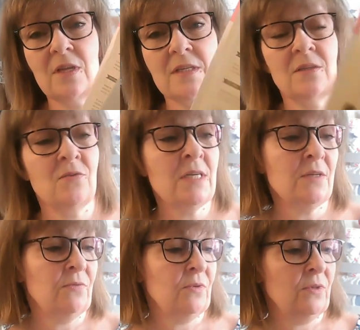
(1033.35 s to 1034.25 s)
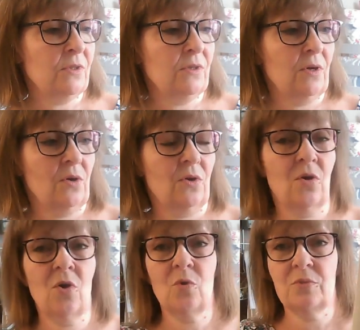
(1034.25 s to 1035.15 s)
There's three different
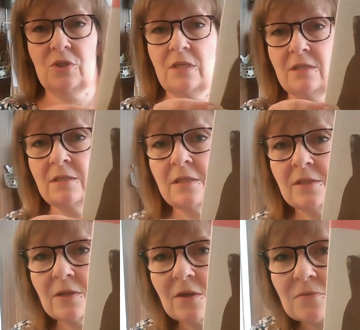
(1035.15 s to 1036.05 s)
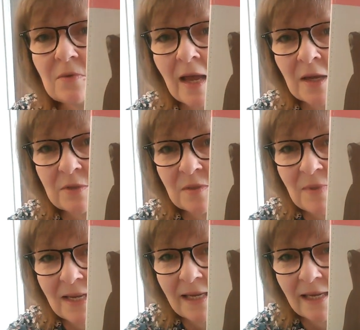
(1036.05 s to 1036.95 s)
options of how to
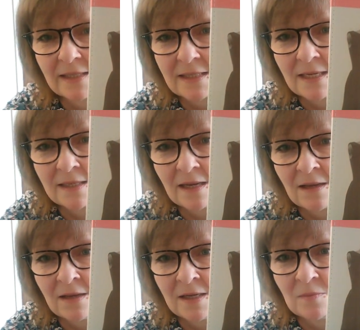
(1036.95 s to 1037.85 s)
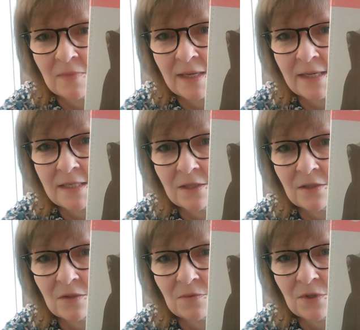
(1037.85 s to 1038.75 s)
make it and I made
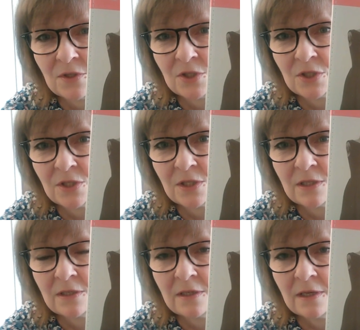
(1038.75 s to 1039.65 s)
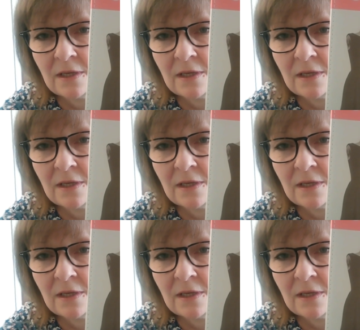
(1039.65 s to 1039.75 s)
the version